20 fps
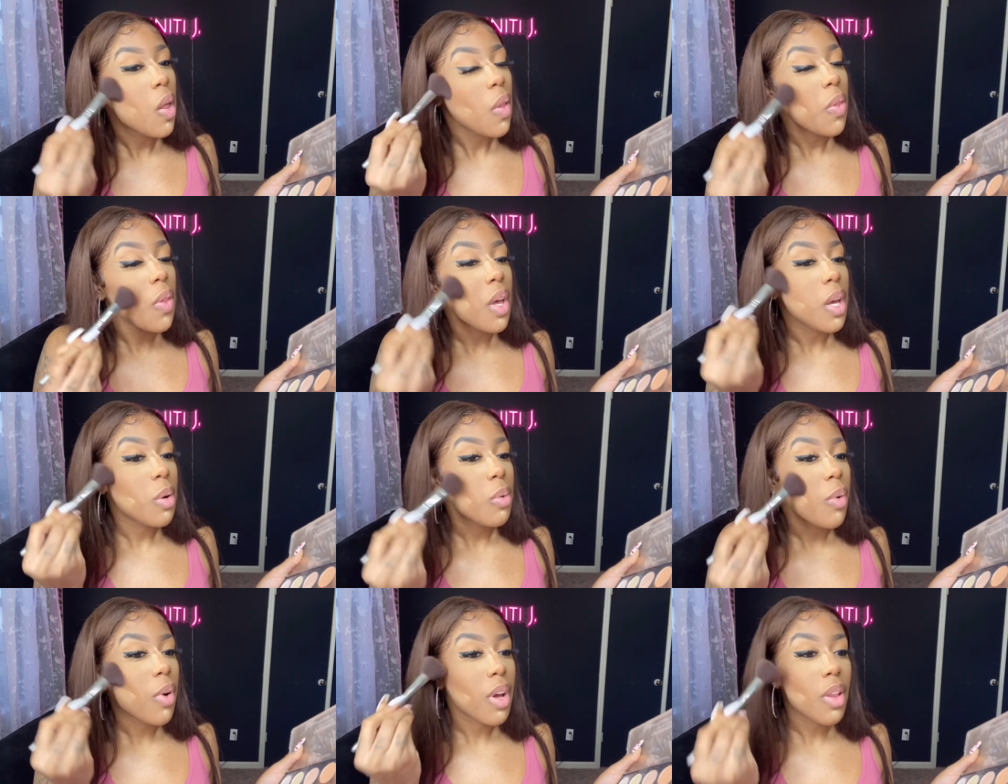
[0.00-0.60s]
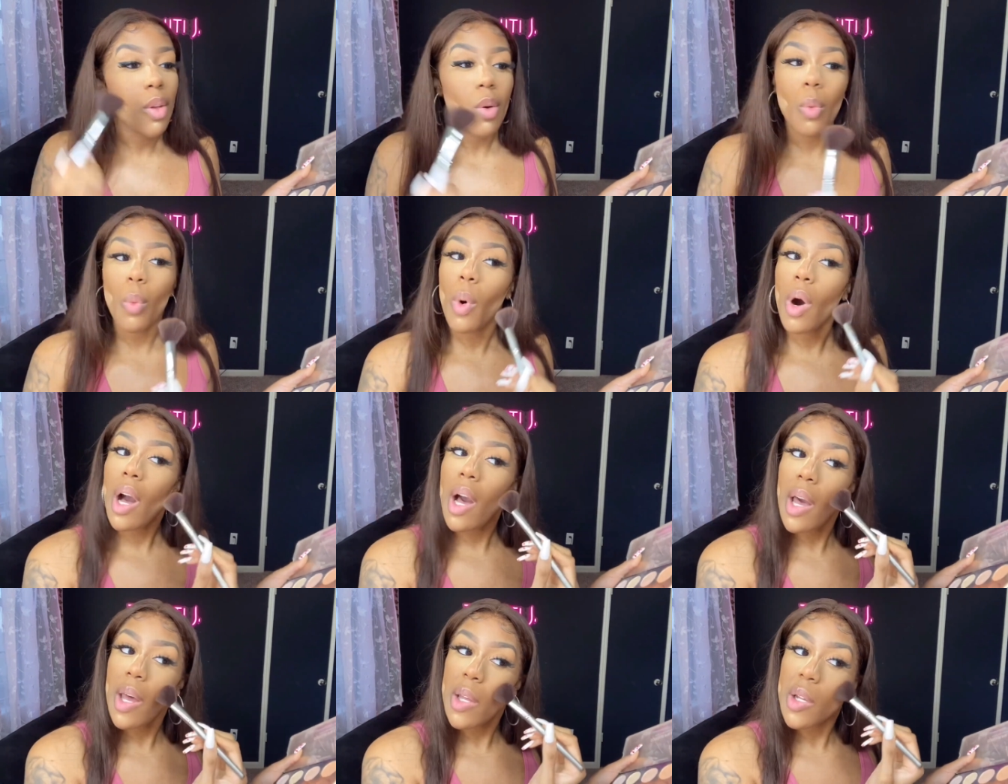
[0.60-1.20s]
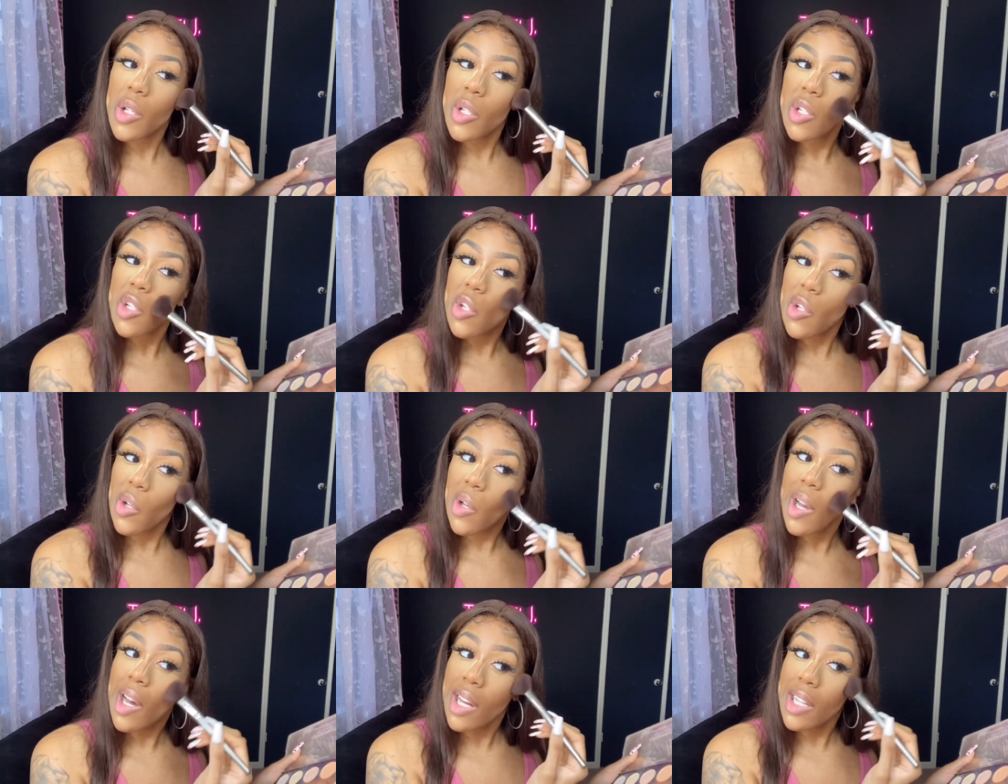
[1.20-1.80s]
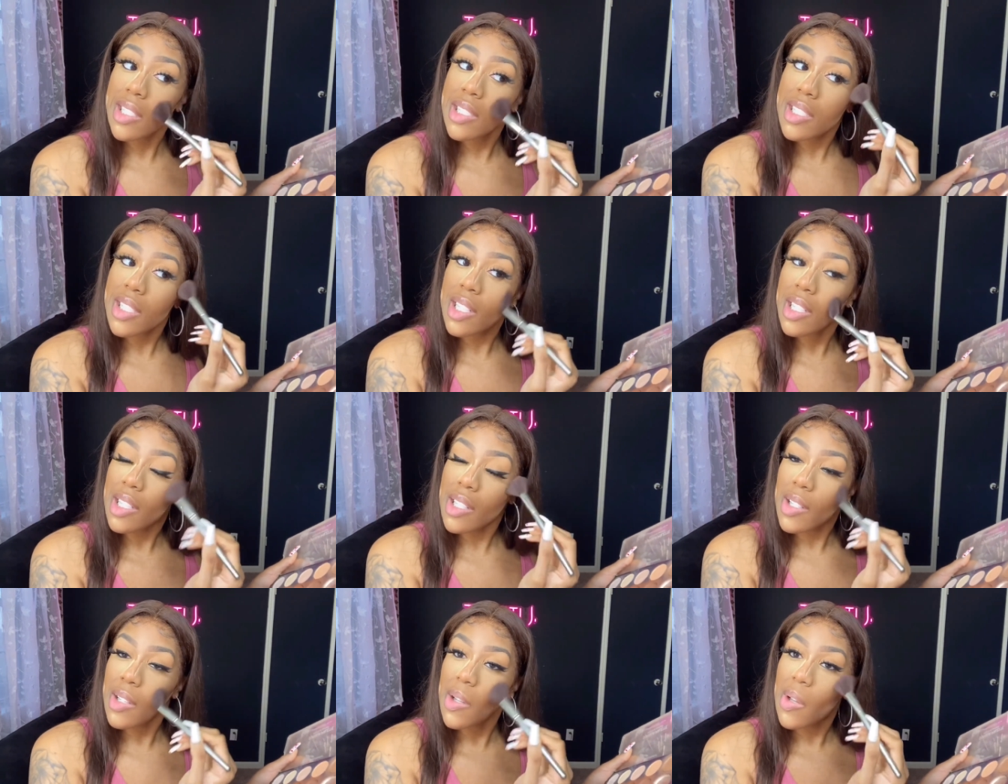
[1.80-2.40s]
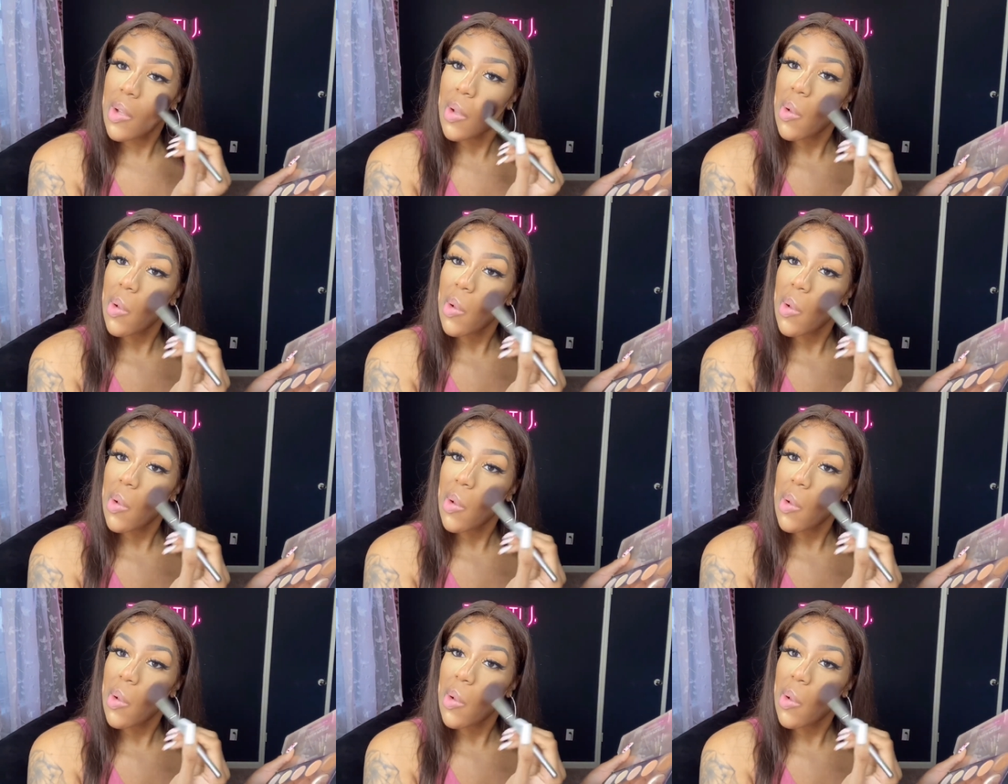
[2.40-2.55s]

They'd rather watch content,